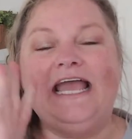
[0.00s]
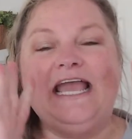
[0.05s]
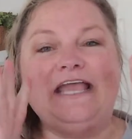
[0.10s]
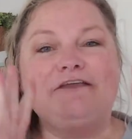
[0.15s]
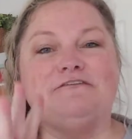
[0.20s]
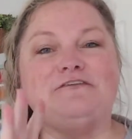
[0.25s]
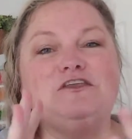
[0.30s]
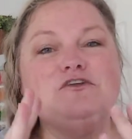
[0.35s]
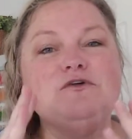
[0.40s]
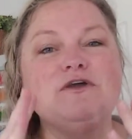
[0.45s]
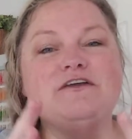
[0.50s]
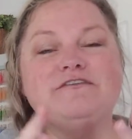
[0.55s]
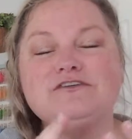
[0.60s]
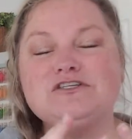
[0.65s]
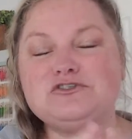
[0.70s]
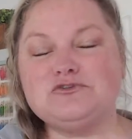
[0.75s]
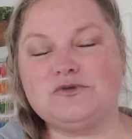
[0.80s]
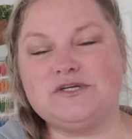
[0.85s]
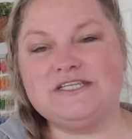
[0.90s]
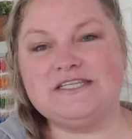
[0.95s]
If you have
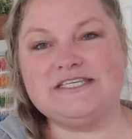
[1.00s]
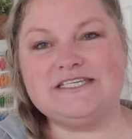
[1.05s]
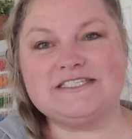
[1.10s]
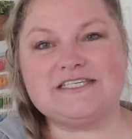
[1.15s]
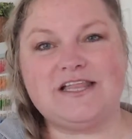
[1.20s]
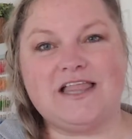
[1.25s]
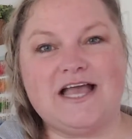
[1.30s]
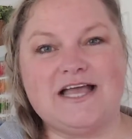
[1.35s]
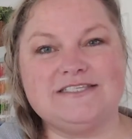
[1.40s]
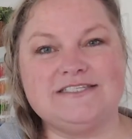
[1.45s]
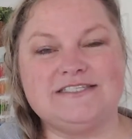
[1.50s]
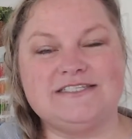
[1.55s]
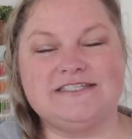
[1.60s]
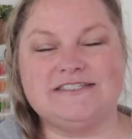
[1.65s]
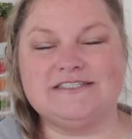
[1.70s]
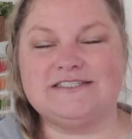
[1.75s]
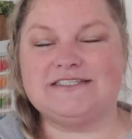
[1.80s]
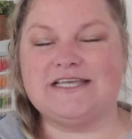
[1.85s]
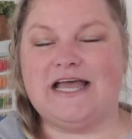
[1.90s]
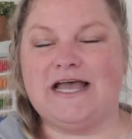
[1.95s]
enjoyed these
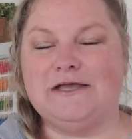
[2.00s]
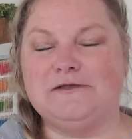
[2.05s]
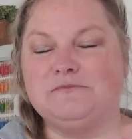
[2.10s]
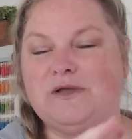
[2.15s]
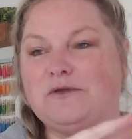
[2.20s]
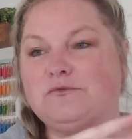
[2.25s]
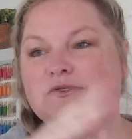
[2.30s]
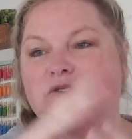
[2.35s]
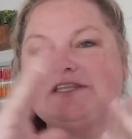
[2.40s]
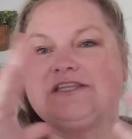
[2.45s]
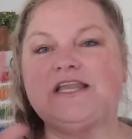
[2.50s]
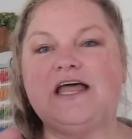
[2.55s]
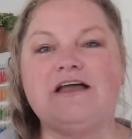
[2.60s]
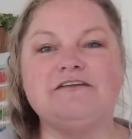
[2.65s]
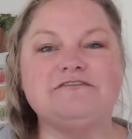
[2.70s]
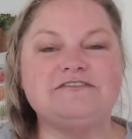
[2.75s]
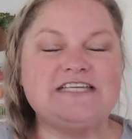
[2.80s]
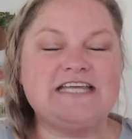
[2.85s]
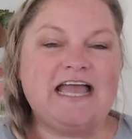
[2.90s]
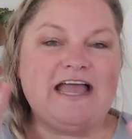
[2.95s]
classes, I would
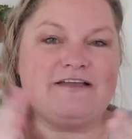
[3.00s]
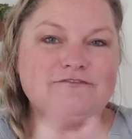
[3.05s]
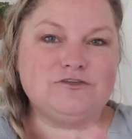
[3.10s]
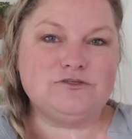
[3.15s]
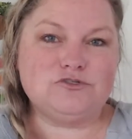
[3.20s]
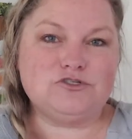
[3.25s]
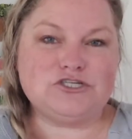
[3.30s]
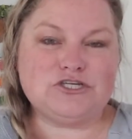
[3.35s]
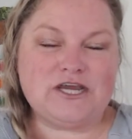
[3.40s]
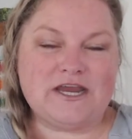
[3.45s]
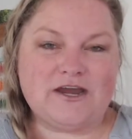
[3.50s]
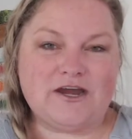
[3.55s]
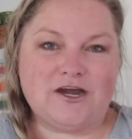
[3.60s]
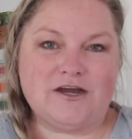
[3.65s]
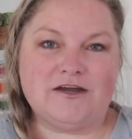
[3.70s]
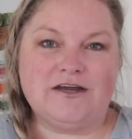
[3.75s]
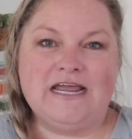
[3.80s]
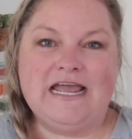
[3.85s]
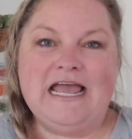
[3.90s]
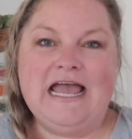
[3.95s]
love to have you
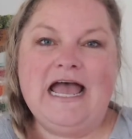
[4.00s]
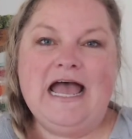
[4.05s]
share.